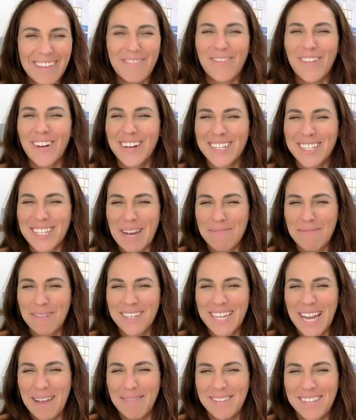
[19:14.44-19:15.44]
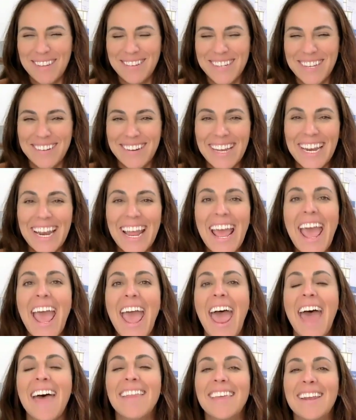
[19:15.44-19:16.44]
the first couple times you do it,
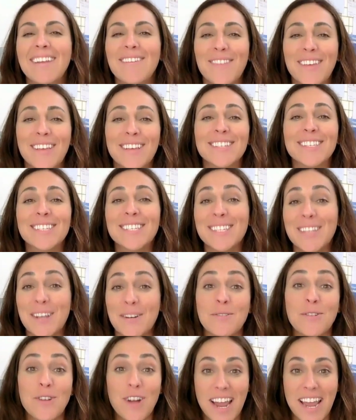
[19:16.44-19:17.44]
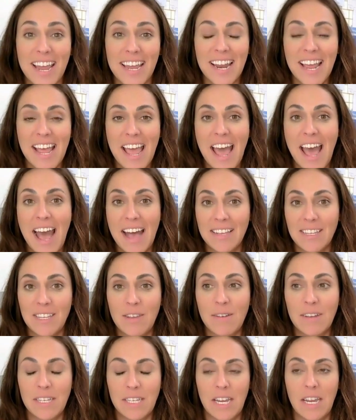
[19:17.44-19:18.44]
and then it feels so great as
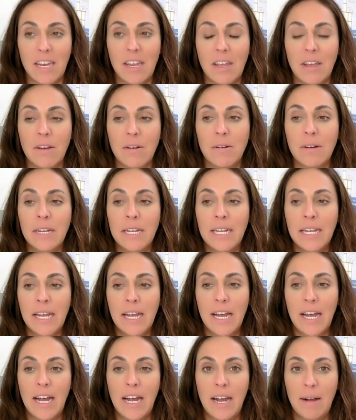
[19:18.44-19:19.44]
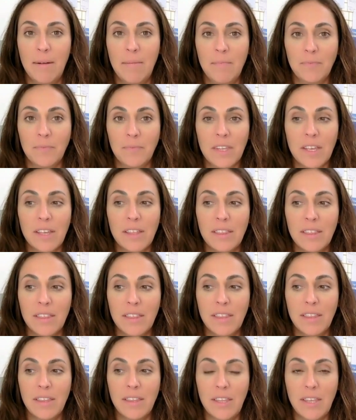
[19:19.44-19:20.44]
you continue. Um,
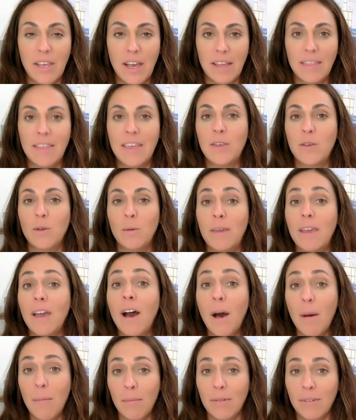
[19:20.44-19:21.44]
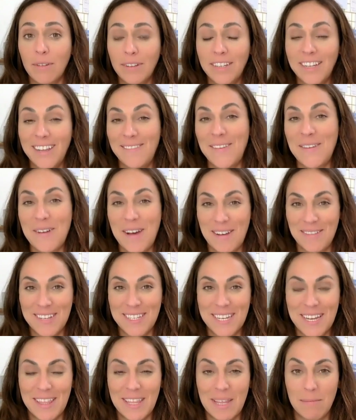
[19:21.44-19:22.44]
I think you'll be humbled if you
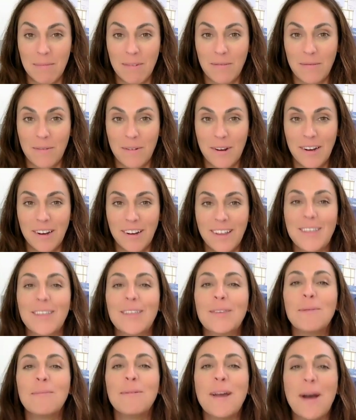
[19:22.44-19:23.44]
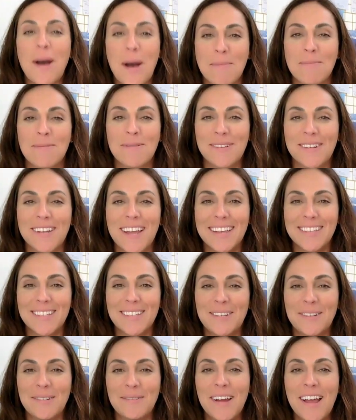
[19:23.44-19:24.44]
haven't done them before. You'll be humbled
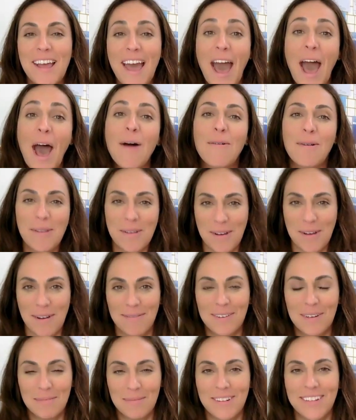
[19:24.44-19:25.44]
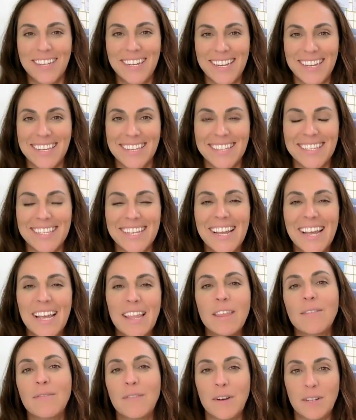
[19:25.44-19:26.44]
as to how uncomfortable it is
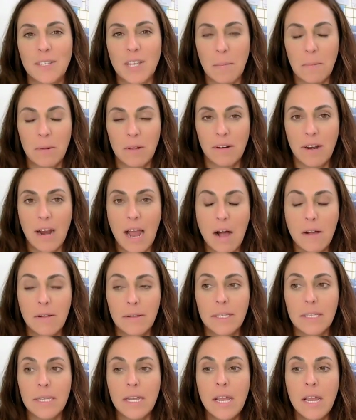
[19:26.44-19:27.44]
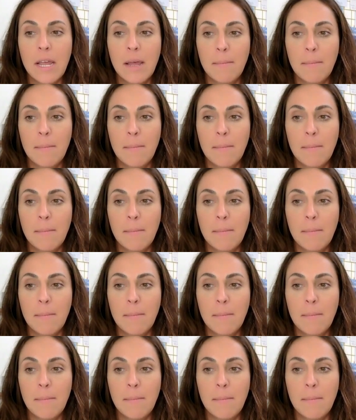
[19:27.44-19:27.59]
the first couple of rounds.